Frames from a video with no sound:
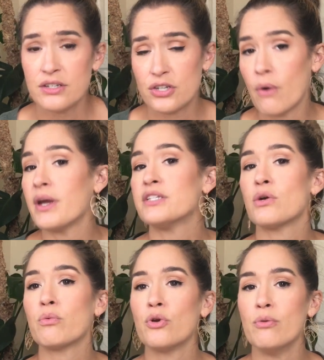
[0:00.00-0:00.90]
So it's
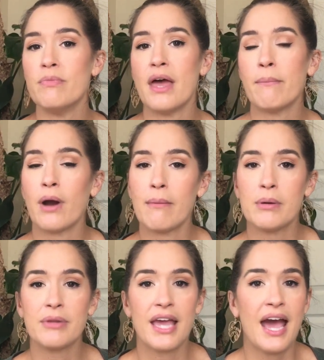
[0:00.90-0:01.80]
a room that
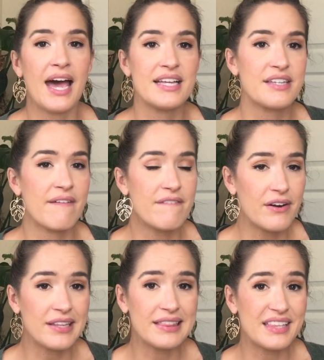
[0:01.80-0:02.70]
probably has a
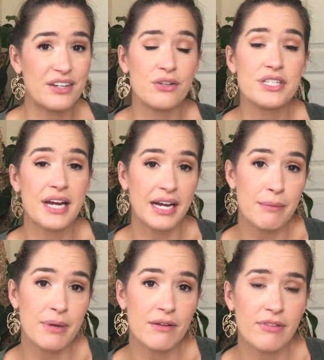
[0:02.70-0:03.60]
very little
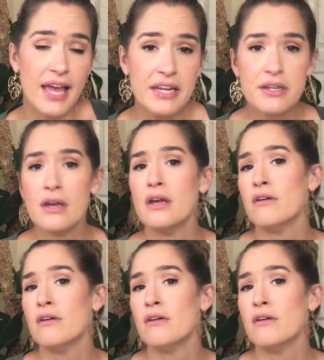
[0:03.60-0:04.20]
tiny bit of light.